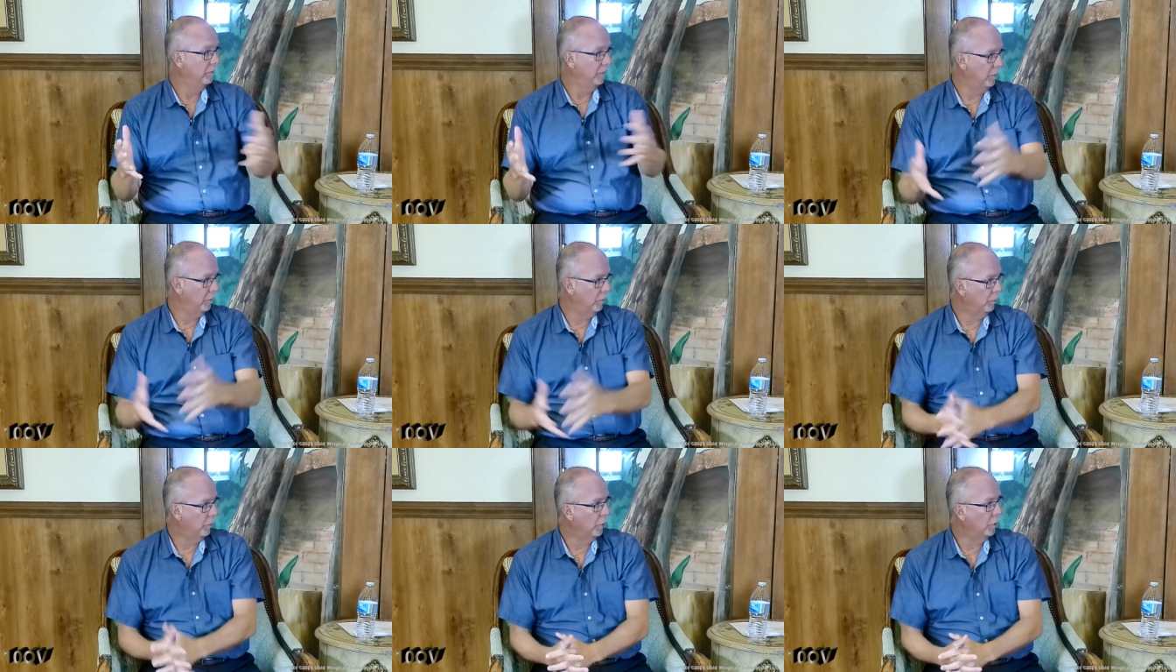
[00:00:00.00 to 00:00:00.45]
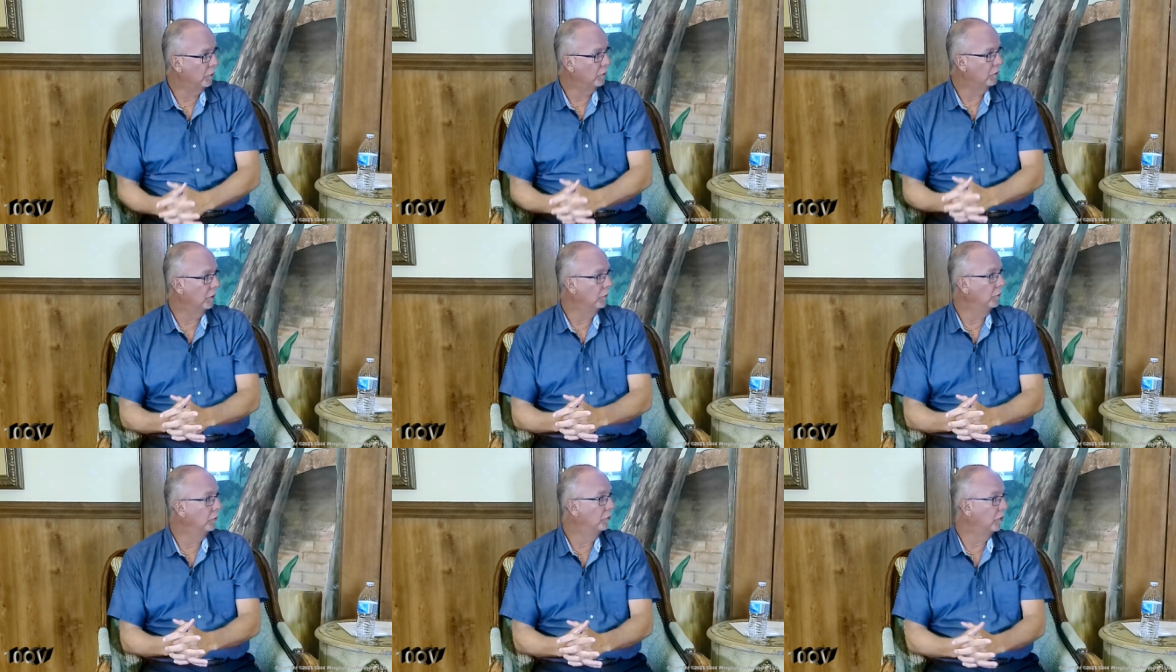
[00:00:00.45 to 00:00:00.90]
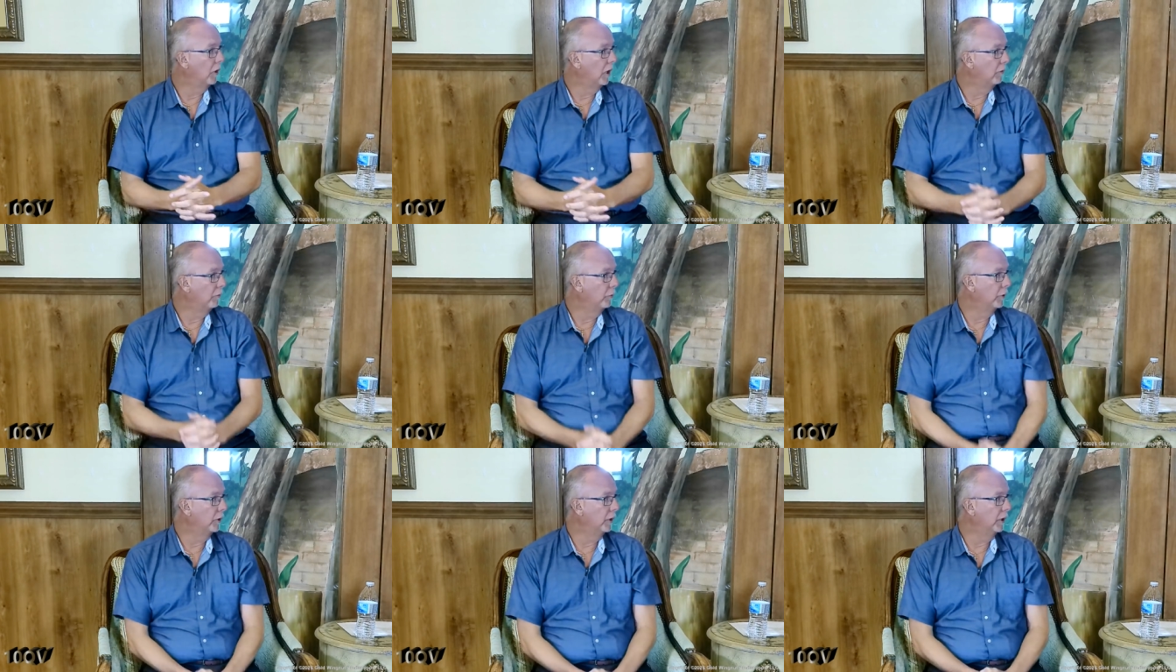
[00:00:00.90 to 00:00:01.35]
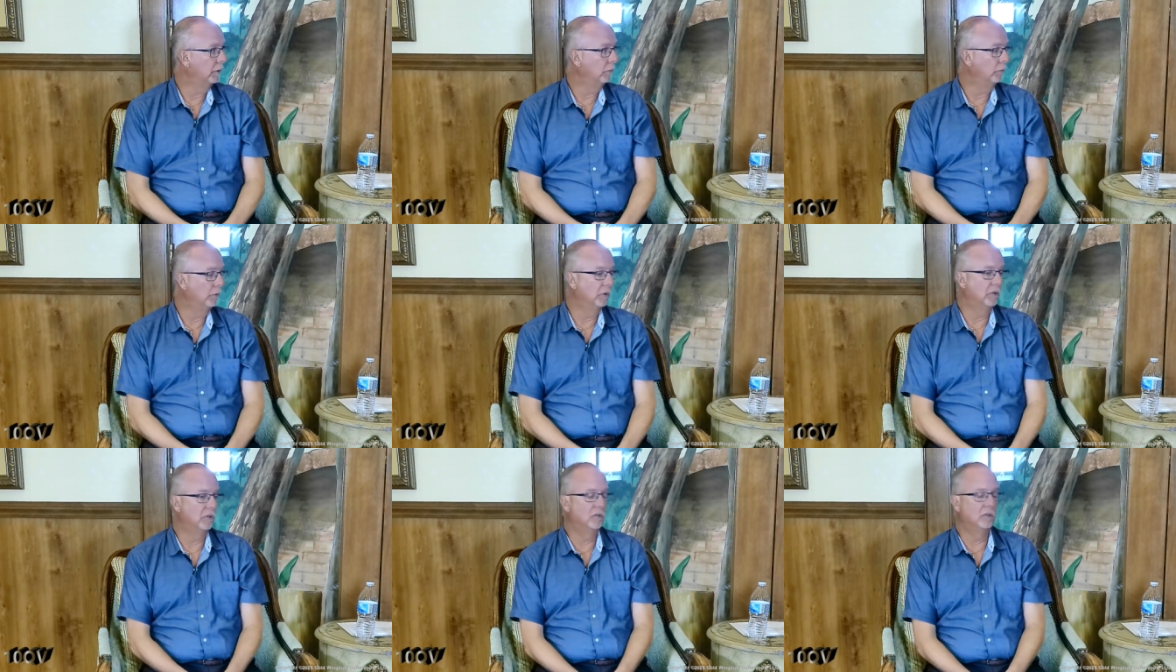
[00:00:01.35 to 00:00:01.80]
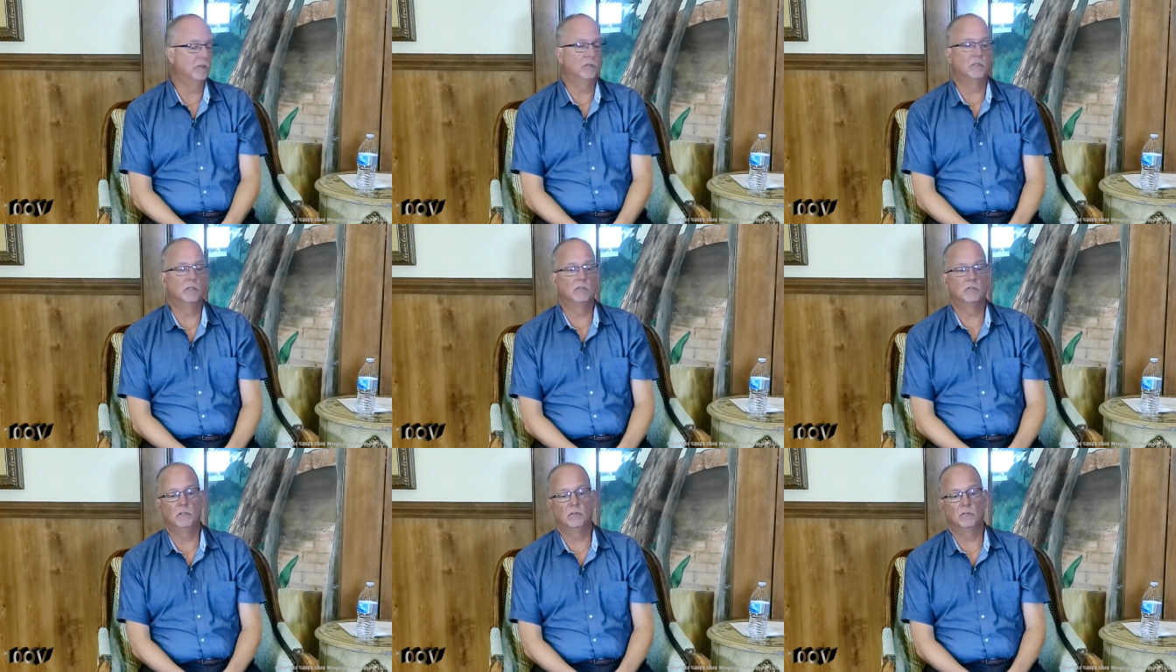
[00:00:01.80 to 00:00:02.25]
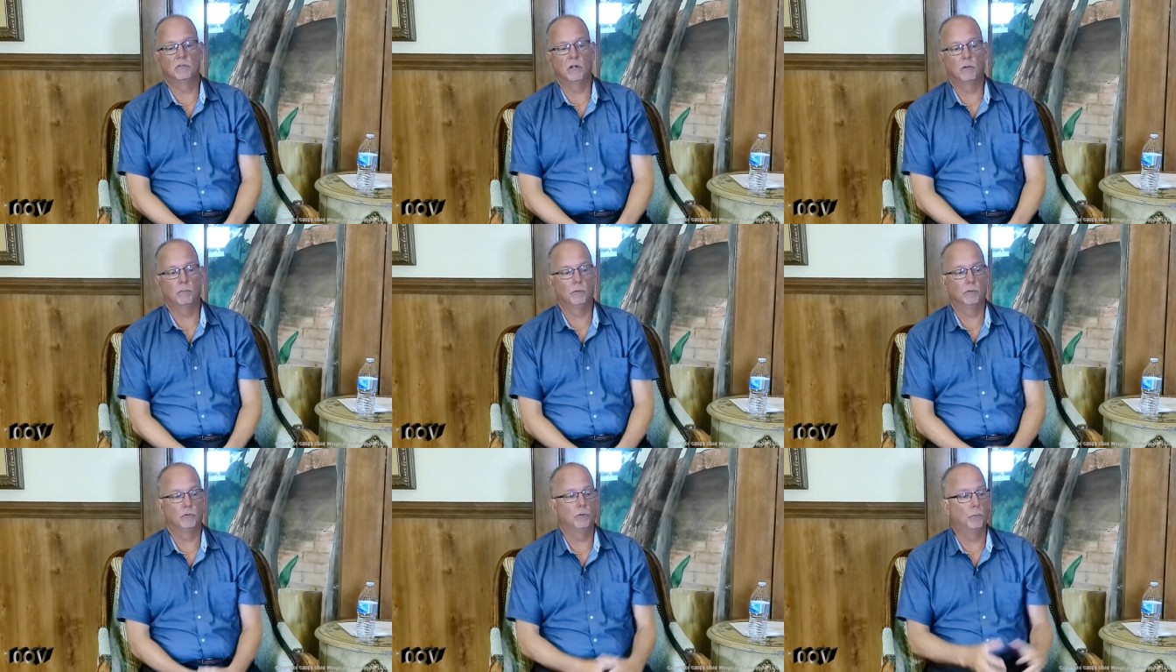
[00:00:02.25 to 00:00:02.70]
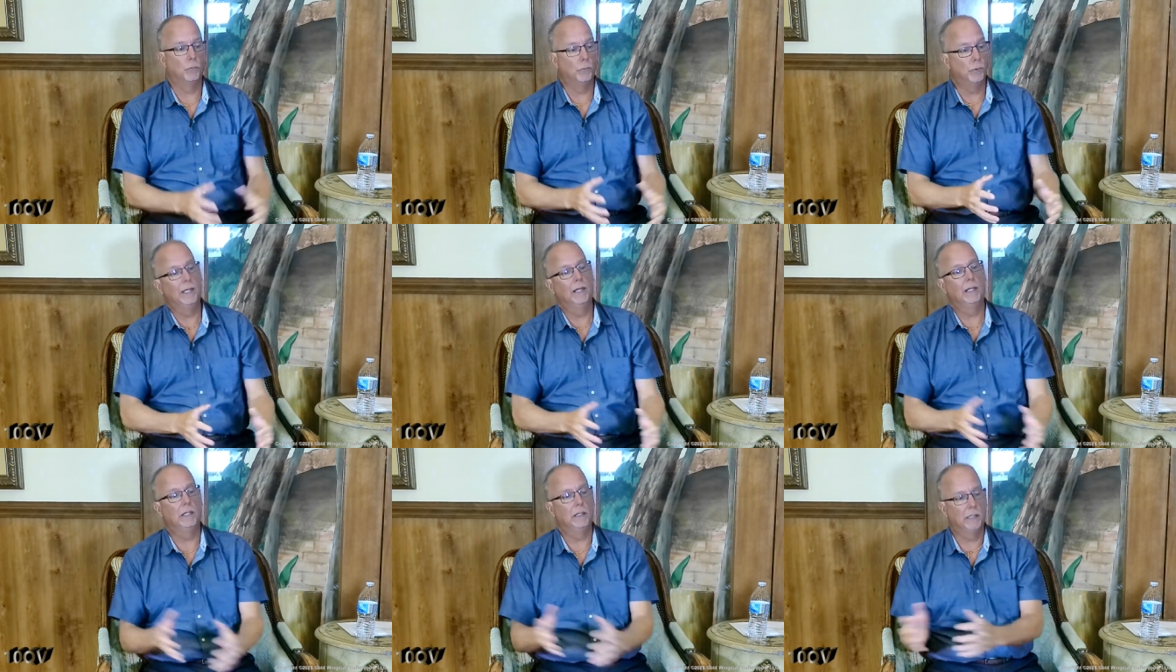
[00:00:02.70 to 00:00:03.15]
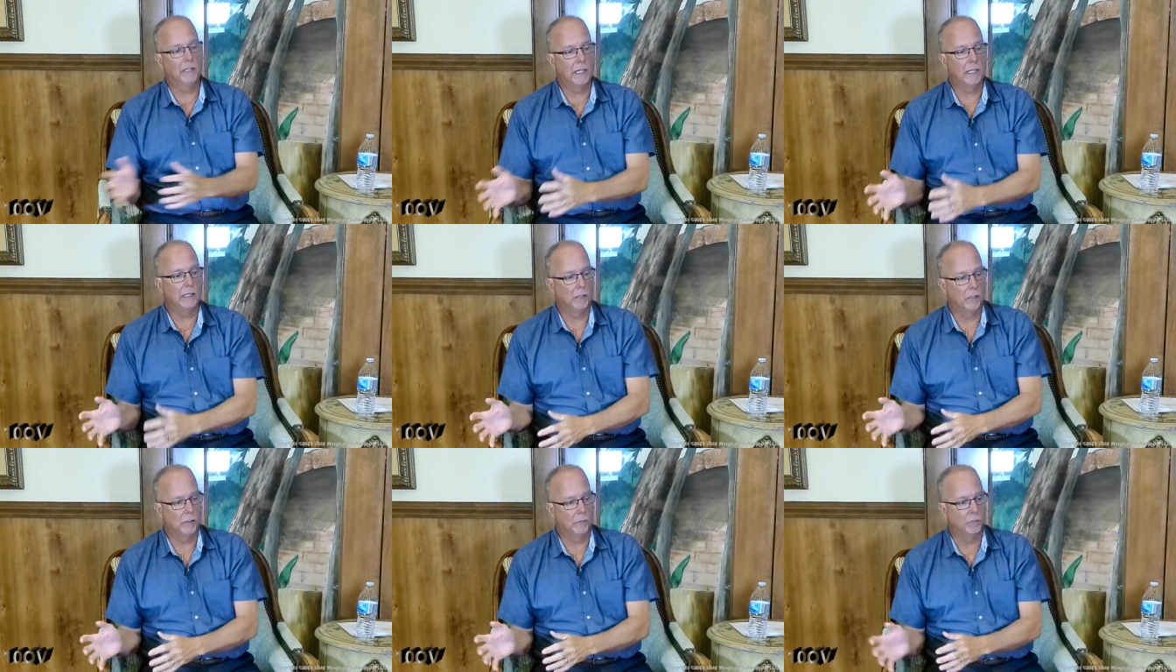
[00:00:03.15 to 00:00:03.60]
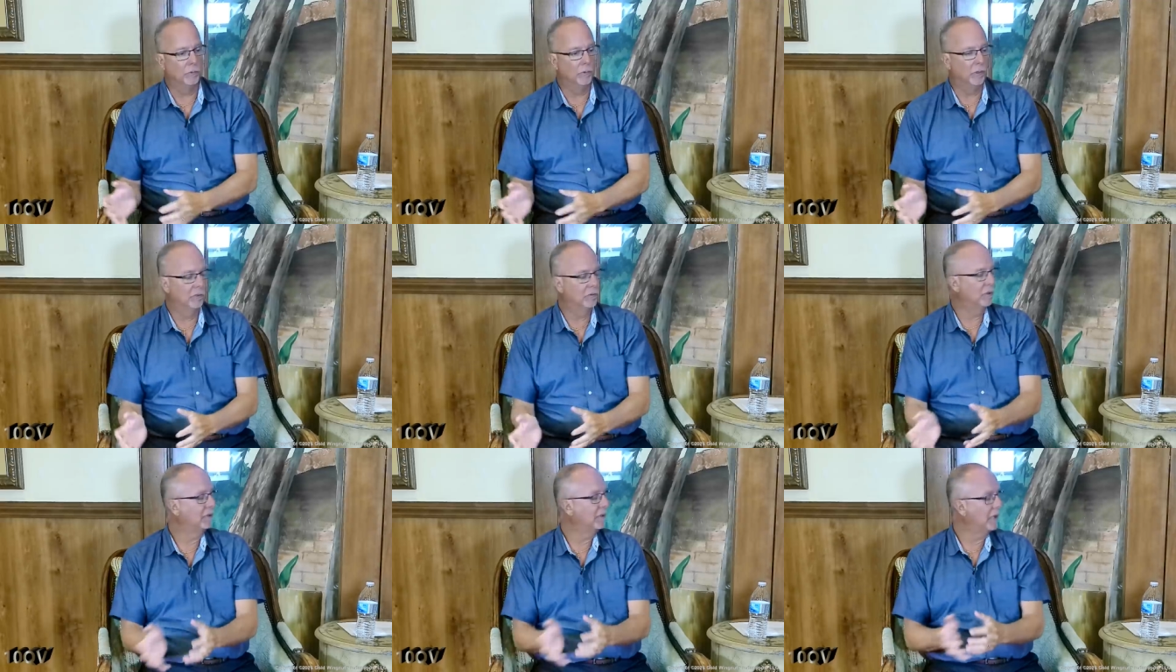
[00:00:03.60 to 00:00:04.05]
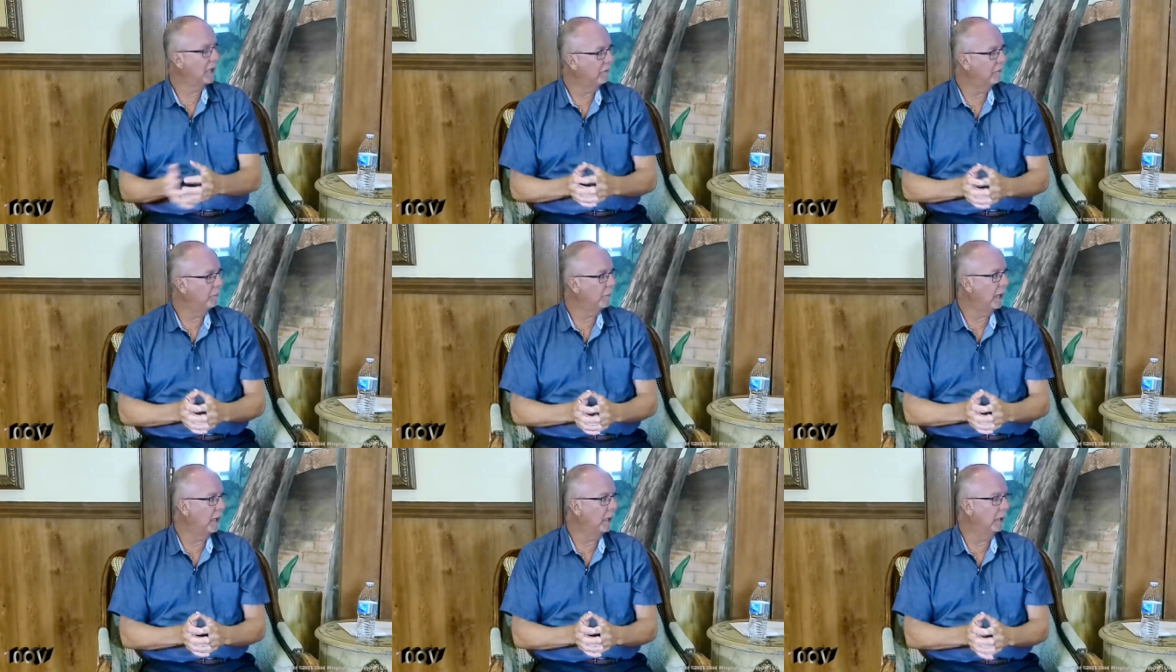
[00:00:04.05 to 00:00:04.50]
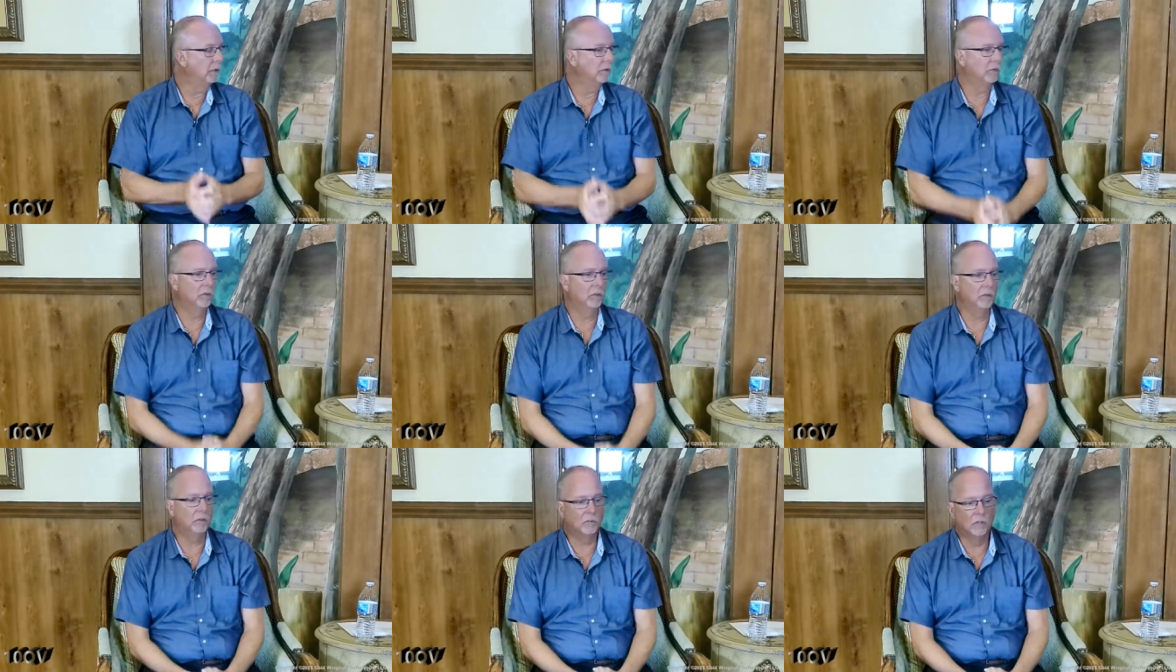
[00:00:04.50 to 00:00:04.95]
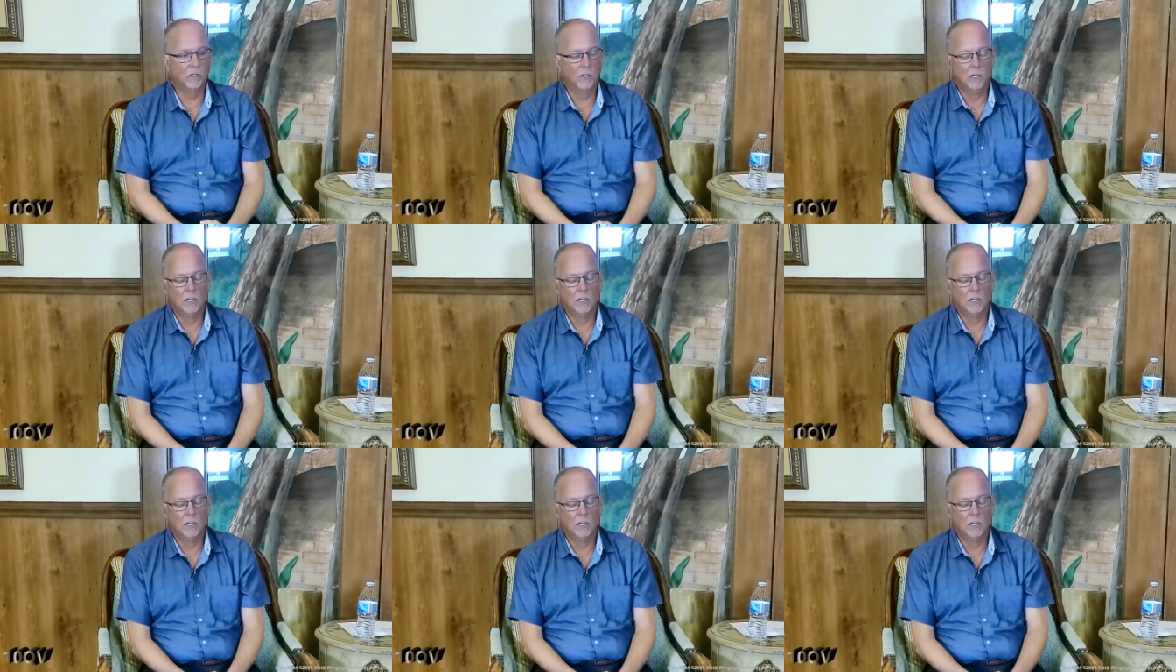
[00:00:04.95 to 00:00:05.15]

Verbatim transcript: merge a new software in with this existing software. So we're getting that up and running. So that's kind of behind the scenes.